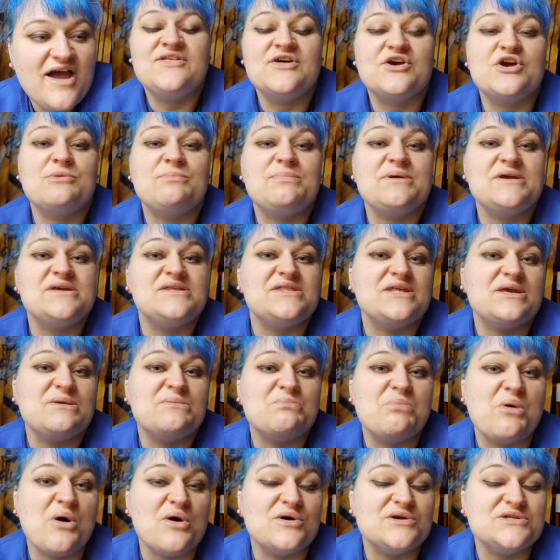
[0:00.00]
There could be the
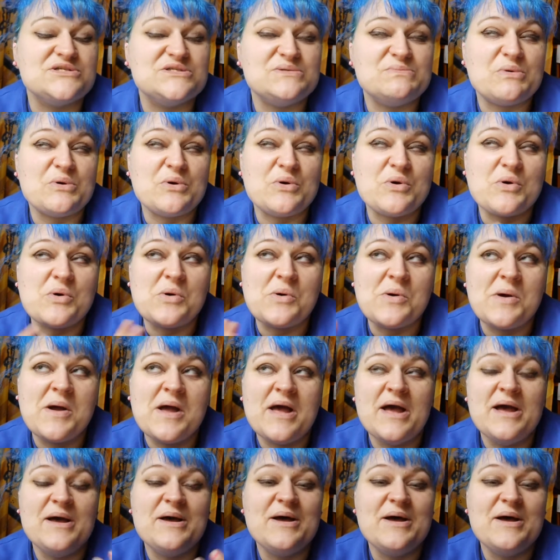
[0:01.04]
possible